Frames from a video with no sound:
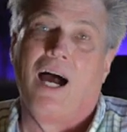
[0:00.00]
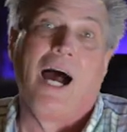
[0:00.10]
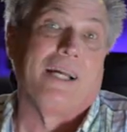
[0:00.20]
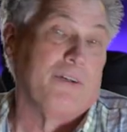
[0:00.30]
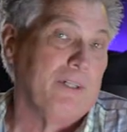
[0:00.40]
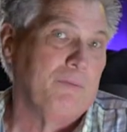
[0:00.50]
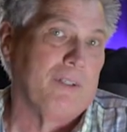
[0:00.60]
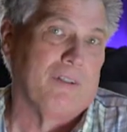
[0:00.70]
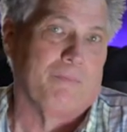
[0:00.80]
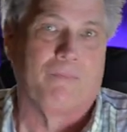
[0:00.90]
I agreed
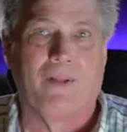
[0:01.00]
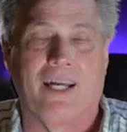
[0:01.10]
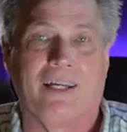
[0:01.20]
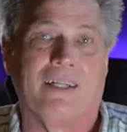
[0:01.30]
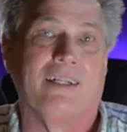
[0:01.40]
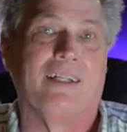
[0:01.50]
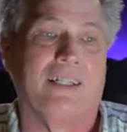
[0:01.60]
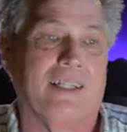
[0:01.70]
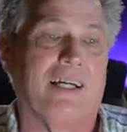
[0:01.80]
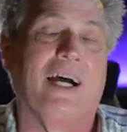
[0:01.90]
with them, and
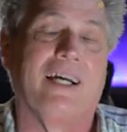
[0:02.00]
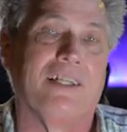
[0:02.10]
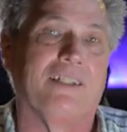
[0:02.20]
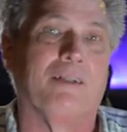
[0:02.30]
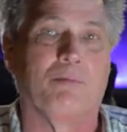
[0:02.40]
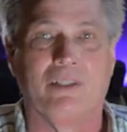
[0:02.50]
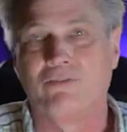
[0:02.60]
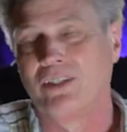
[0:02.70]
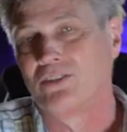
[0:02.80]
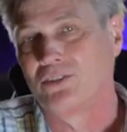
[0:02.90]
I ended up
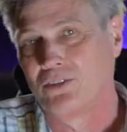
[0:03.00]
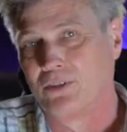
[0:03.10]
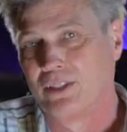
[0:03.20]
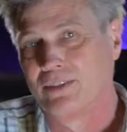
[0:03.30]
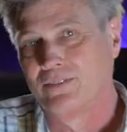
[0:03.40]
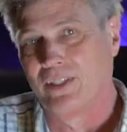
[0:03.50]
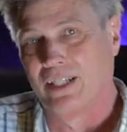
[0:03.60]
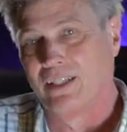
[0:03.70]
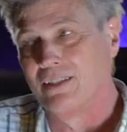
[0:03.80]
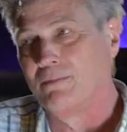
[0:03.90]
leaving the store
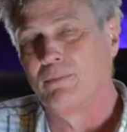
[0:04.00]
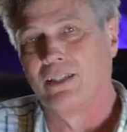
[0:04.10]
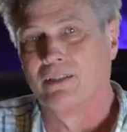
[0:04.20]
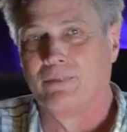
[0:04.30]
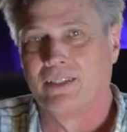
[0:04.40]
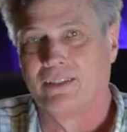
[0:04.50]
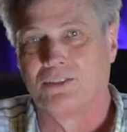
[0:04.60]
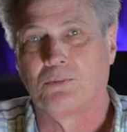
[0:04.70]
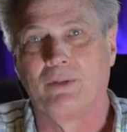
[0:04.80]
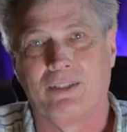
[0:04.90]
and becoming a
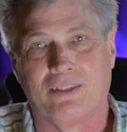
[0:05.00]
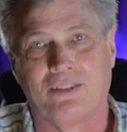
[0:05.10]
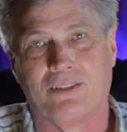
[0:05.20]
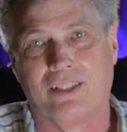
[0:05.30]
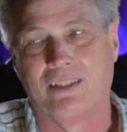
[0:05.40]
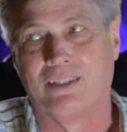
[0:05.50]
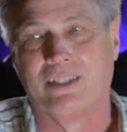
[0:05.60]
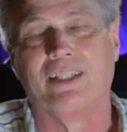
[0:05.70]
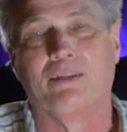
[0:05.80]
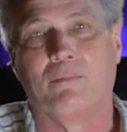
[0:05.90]
speaker
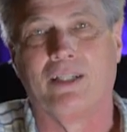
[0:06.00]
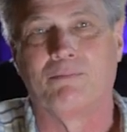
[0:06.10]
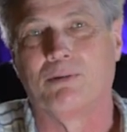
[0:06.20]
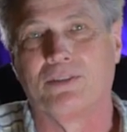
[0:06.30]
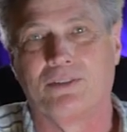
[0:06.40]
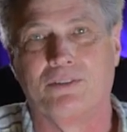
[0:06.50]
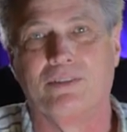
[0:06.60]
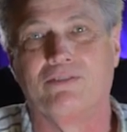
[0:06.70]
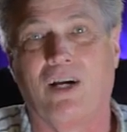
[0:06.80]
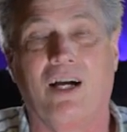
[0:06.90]
designer in my pursuit
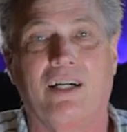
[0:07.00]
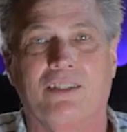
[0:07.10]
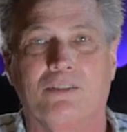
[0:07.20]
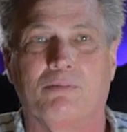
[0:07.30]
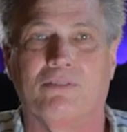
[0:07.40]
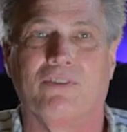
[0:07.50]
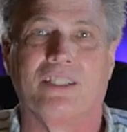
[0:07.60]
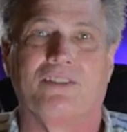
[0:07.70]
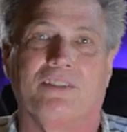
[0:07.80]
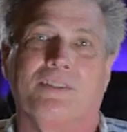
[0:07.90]
of audio
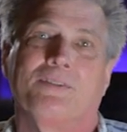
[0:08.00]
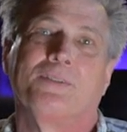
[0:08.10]
perfection.